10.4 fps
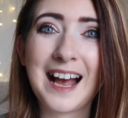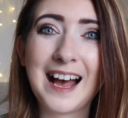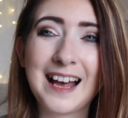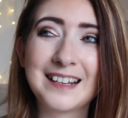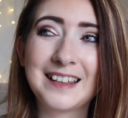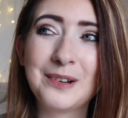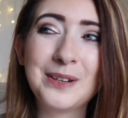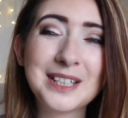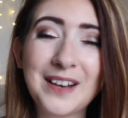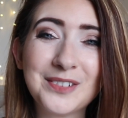and they
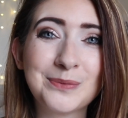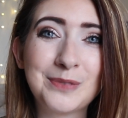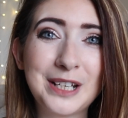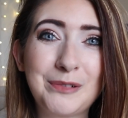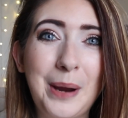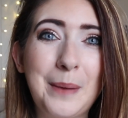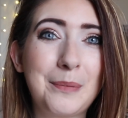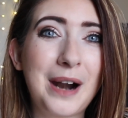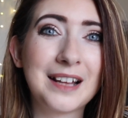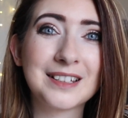always have some really great
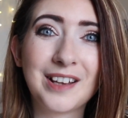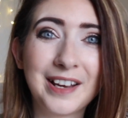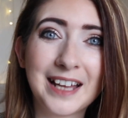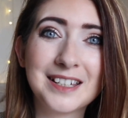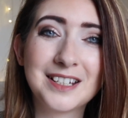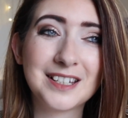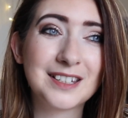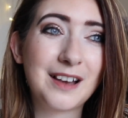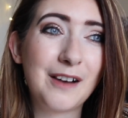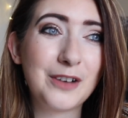brands that I get to
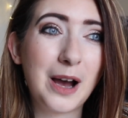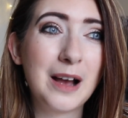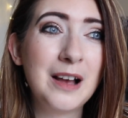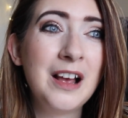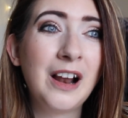discover.